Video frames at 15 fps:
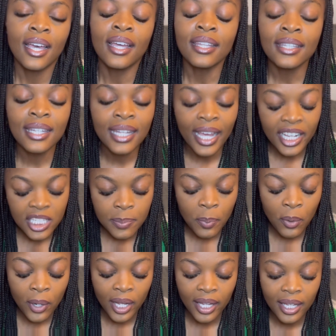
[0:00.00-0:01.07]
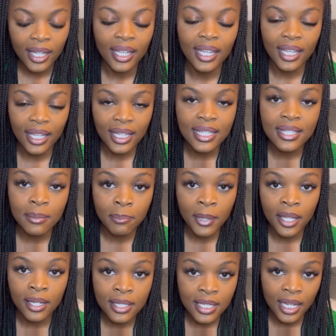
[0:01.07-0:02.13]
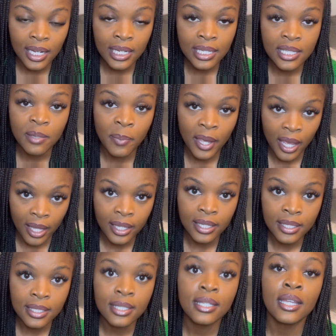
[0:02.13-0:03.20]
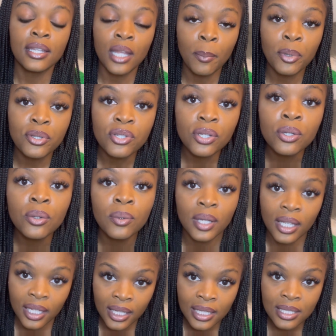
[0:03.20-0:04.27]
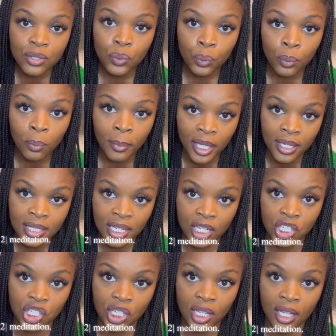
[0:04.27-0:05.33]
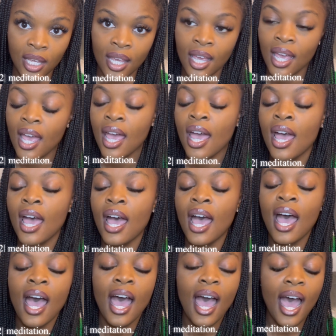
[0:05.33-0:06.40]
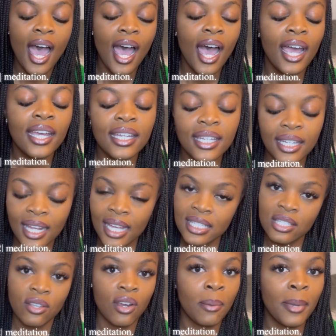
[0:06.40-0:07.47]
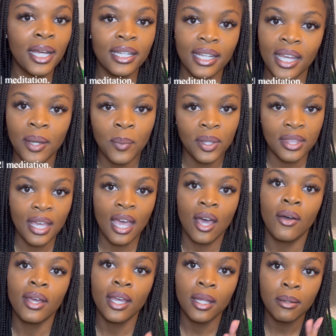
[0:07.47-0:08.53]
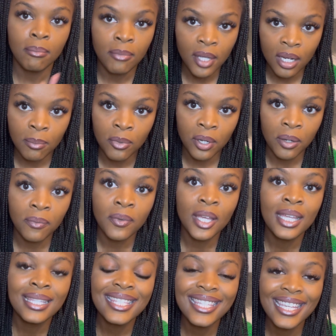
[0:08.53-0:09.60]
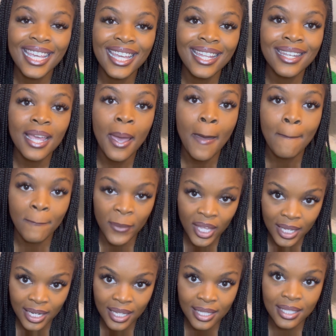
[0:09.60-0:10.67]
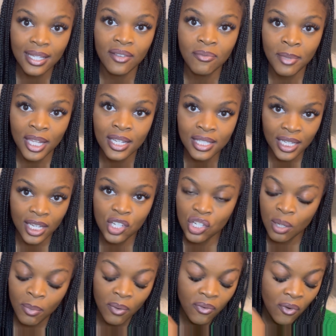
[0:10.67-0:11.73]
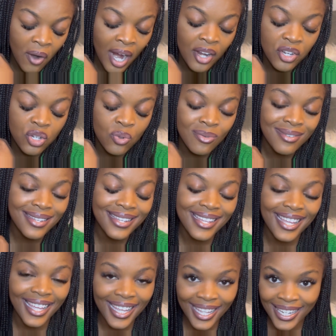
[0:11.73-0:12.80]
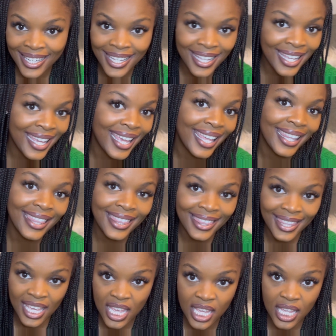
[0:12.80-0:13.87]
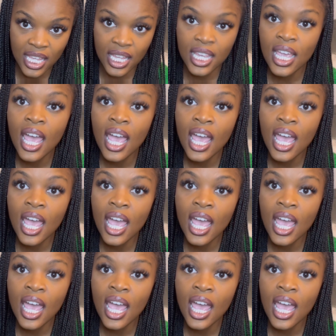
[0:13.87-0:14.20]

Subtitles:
The next point is maintaining this balance. Number 2 is through meditation. I cannot start my day without at minimum 10 minutes of meditation before I do anything.